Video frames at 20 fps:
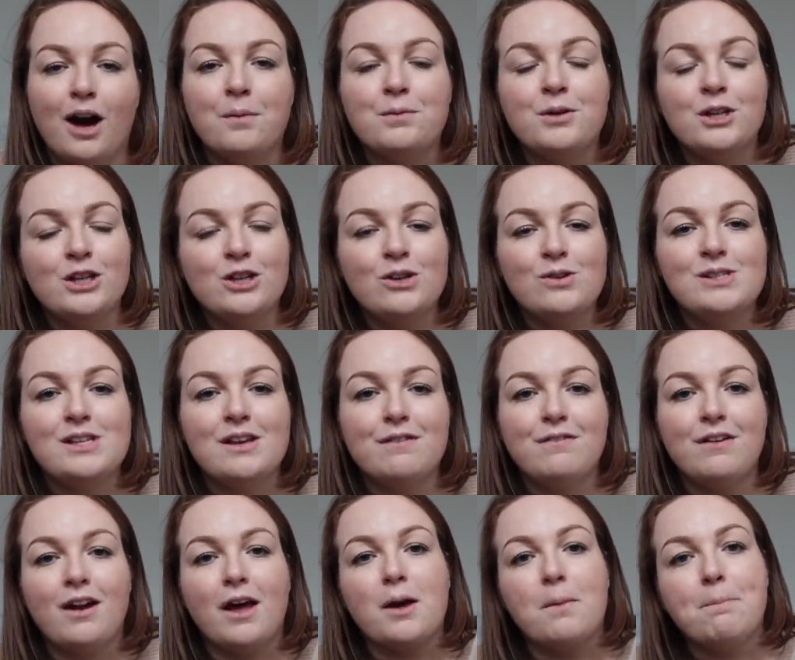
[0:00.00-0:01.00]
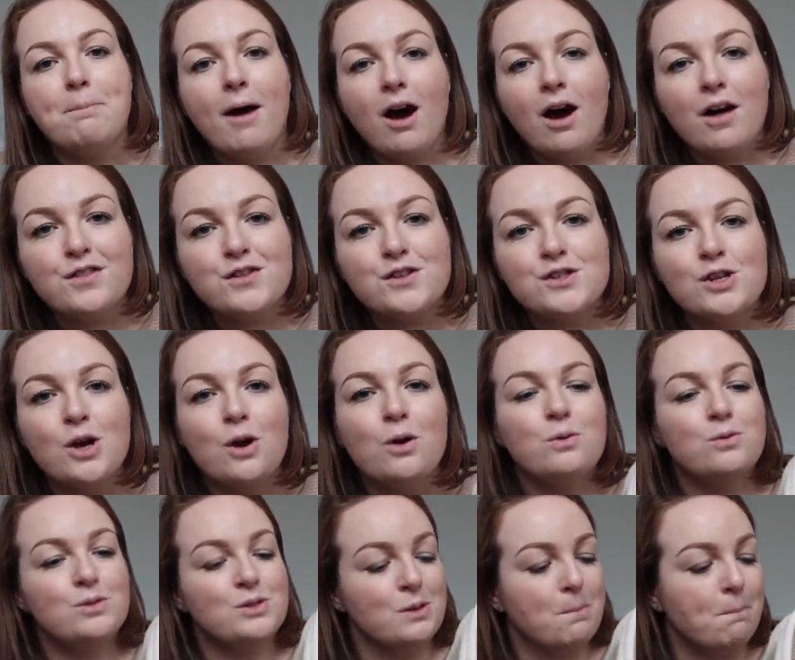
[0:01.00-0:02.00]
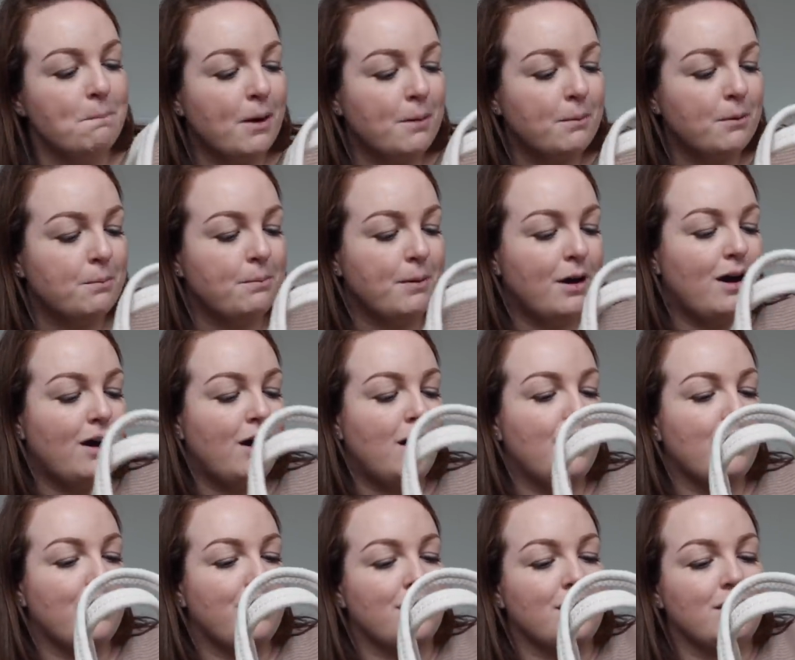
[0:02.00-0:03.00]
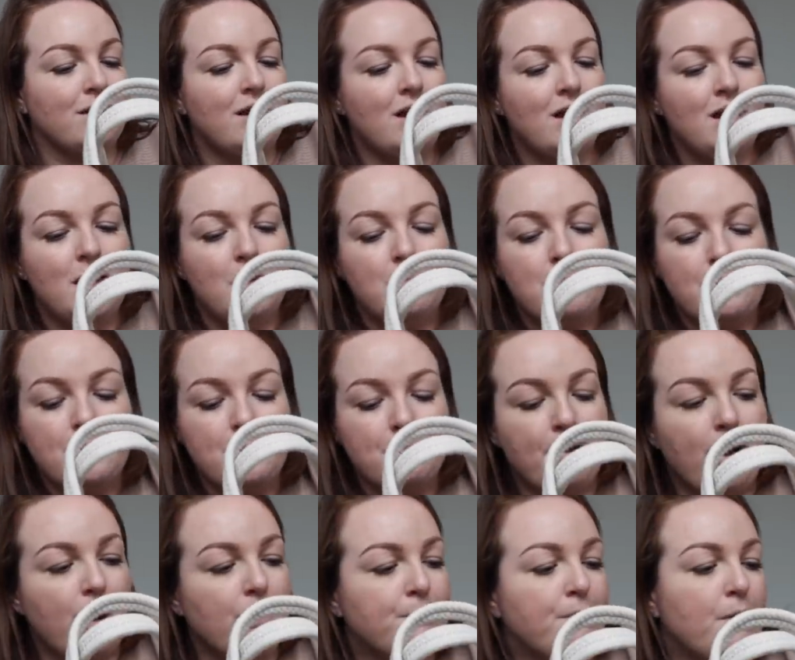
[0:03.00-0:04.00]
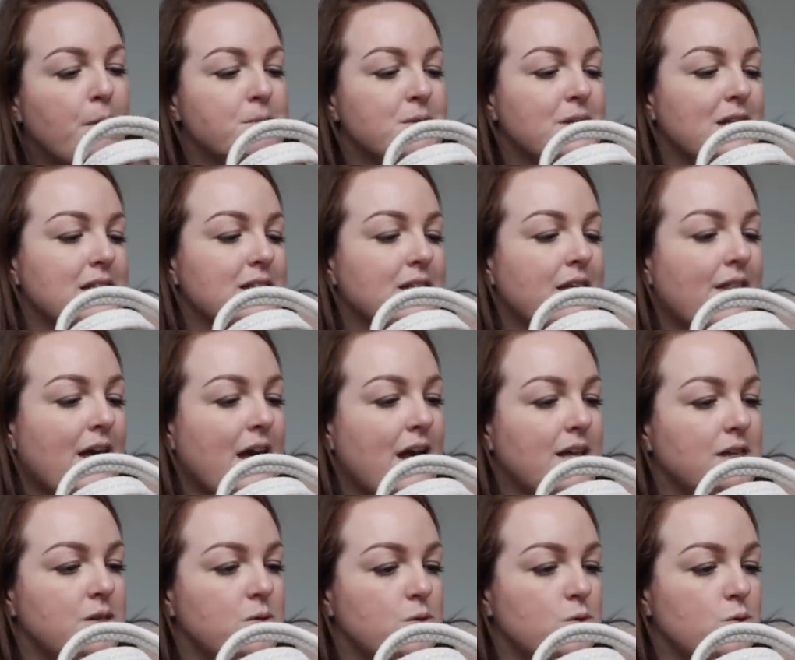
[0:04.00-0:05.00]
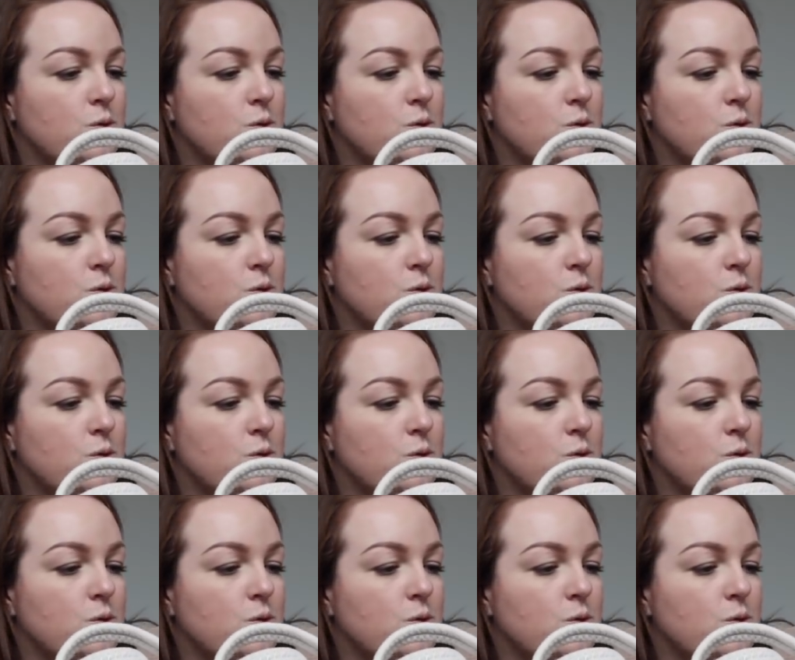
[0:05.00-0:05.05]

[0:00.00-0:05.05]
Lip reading: I'm gonna use it for like bath salts and bubble bath and maybe bath bombs, things like that. This was